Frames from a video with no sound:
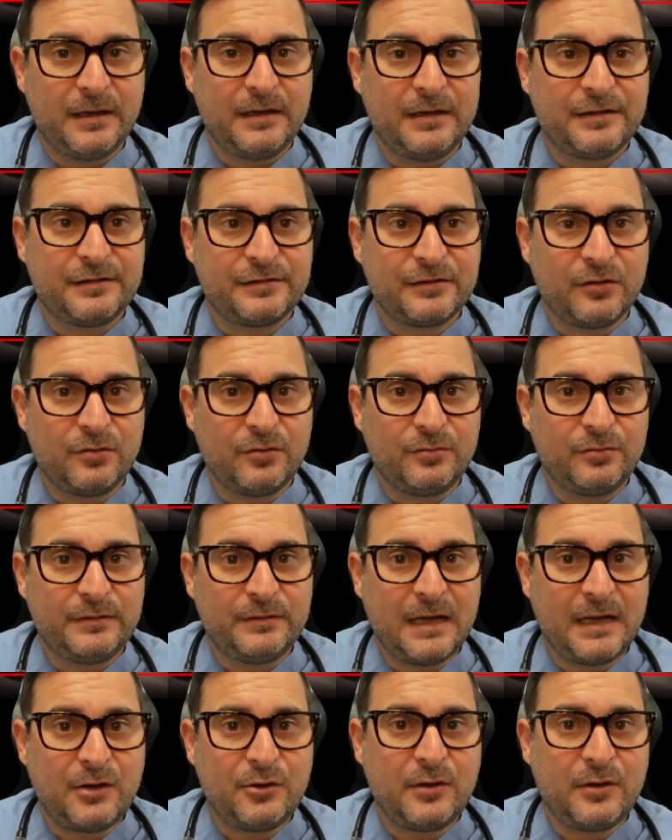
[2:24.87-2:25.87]
So
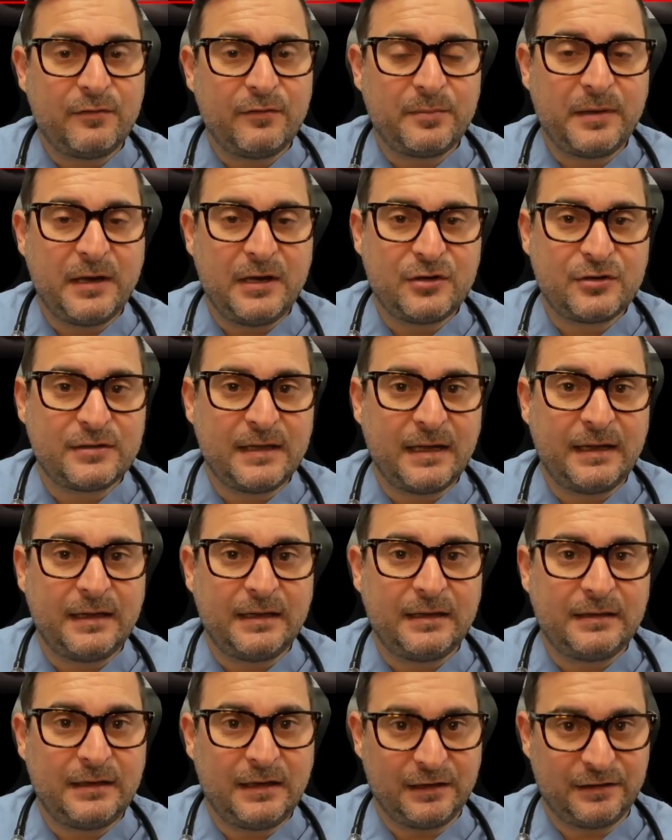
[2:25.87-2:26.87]
now you have a patient that
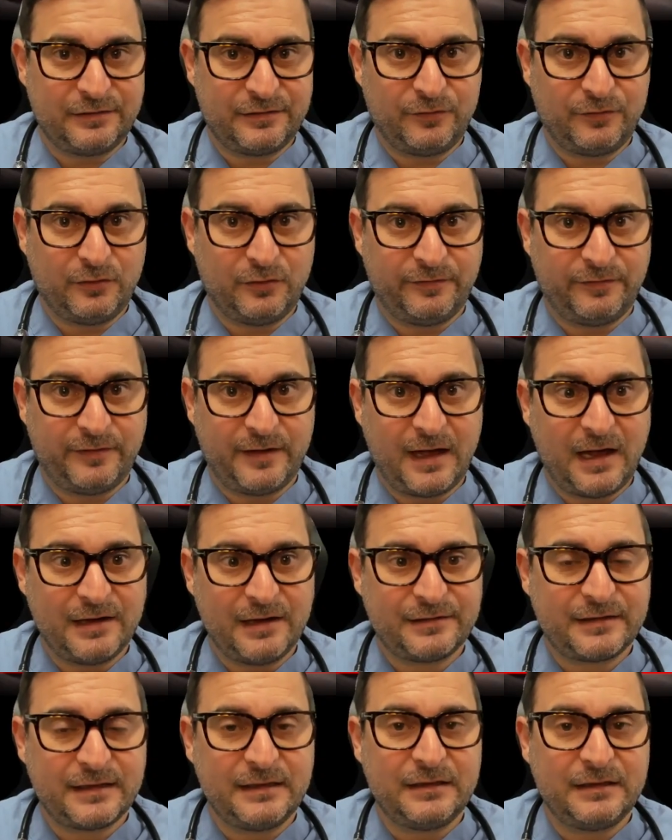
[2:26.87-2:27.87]
gets full
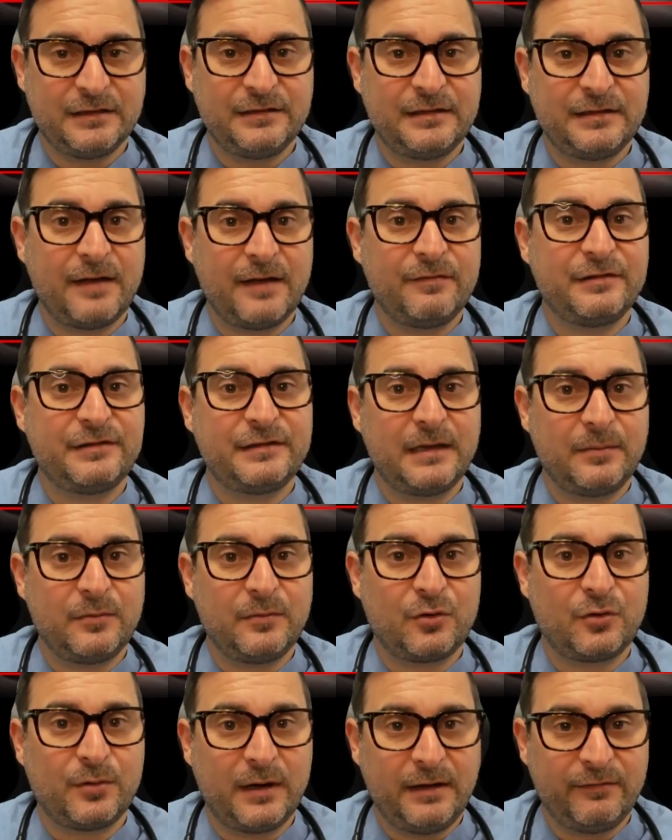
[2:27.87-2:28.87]
fast and doesn't have the same
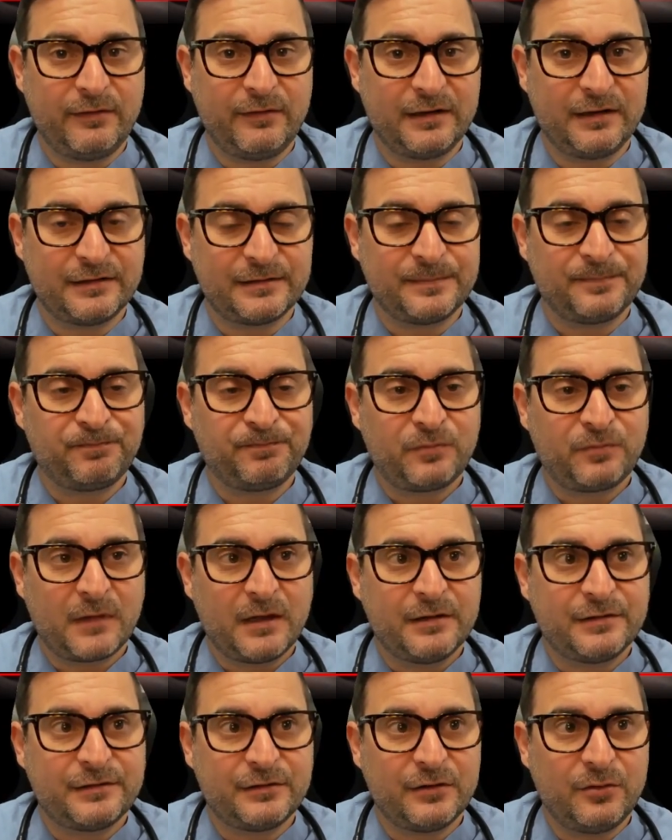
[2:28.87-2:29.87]
cravings.
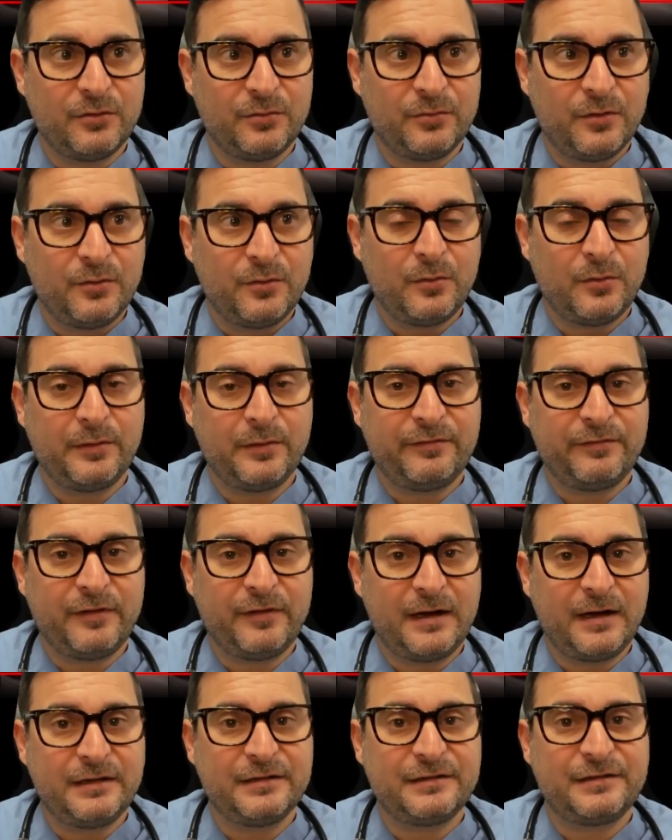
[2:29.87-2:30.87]
So what we
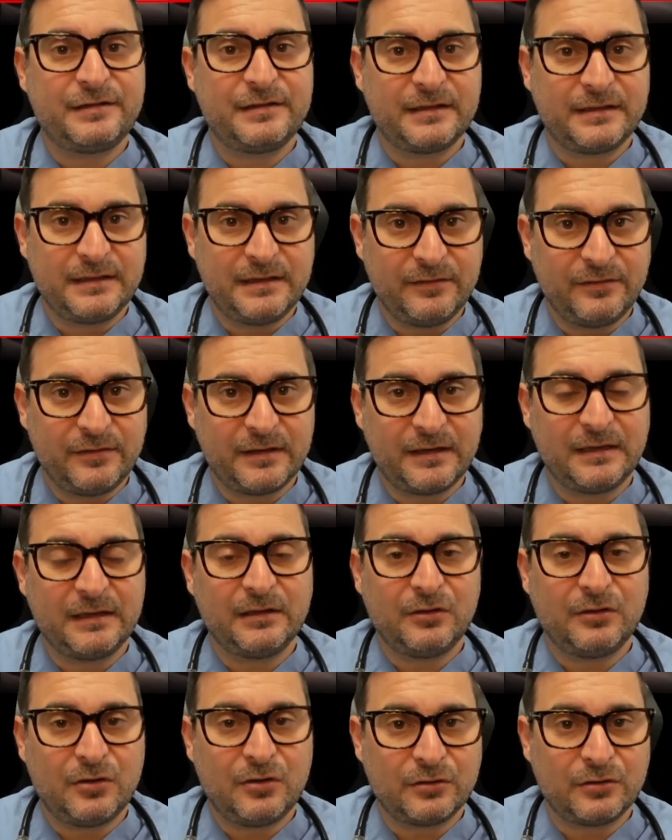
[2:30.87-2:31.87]
find is significant
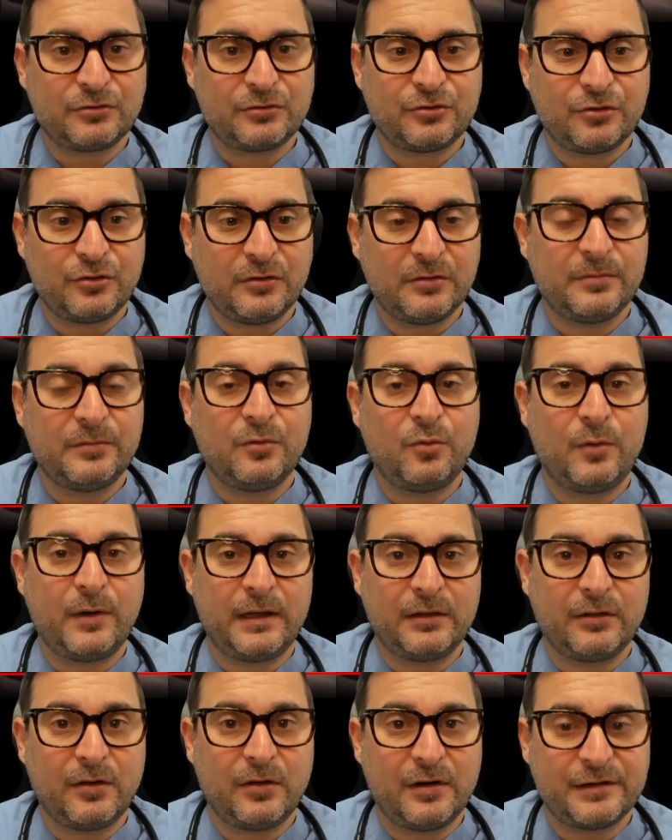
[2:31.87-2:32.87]
long-term weight
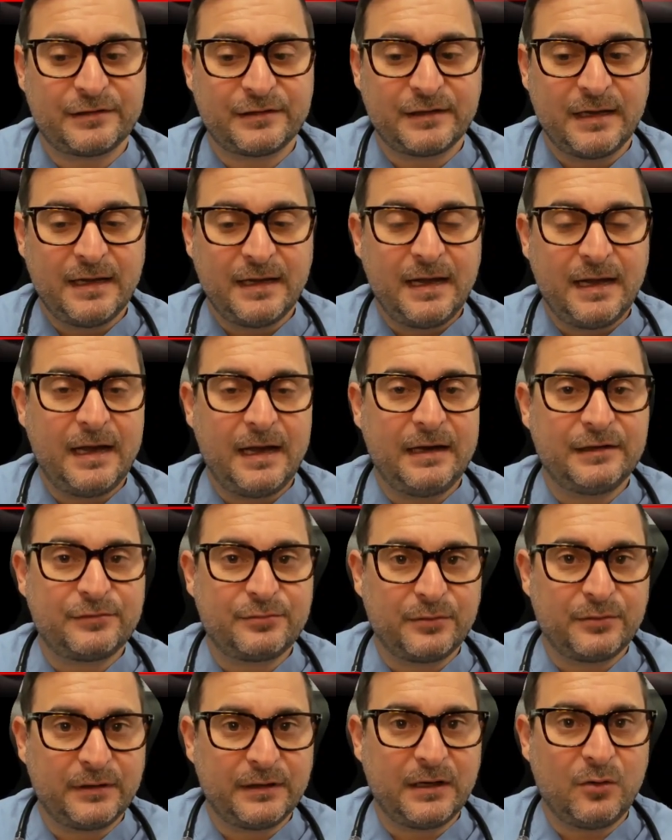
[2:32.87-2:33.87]
loss. It's
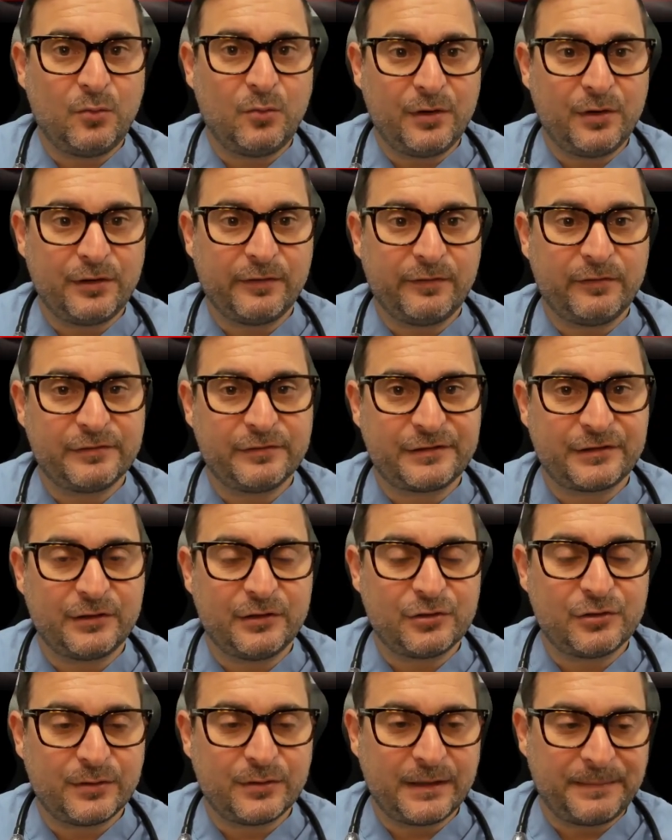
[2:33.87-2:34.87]
really a wonderful
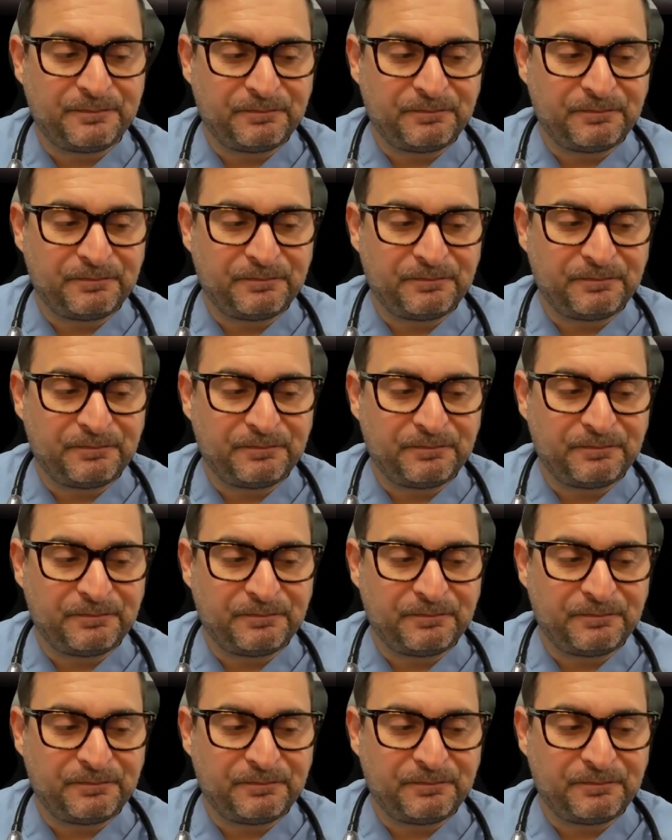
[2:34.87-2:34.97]
surgery.